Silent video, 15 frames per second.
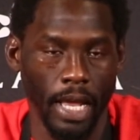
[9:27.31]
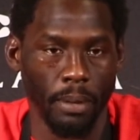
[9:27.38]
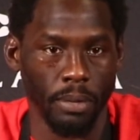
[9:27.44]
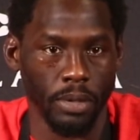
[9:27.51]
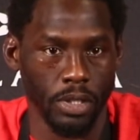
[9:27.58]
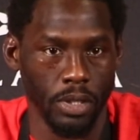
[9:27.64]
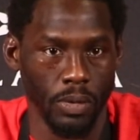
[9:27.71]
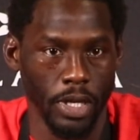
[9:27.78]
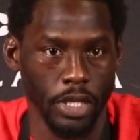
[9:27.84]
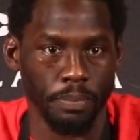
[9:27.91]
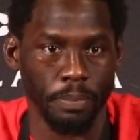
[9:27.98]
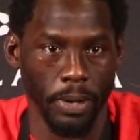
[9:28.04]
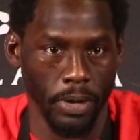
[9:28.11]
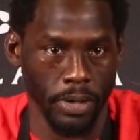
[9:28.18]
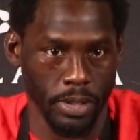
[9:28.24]
able to
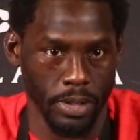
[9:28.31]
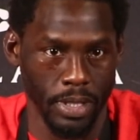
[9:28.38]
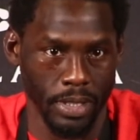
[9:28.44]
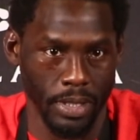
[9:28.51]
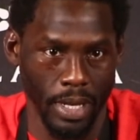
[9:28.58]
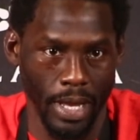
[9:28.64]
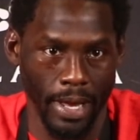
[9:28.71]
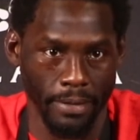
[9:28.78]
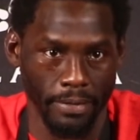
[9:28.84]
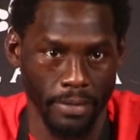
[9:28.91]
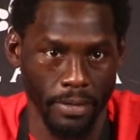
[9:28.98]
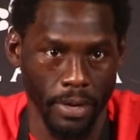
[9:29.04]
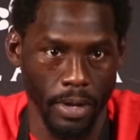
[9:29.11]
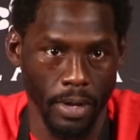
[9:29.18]
experience this life.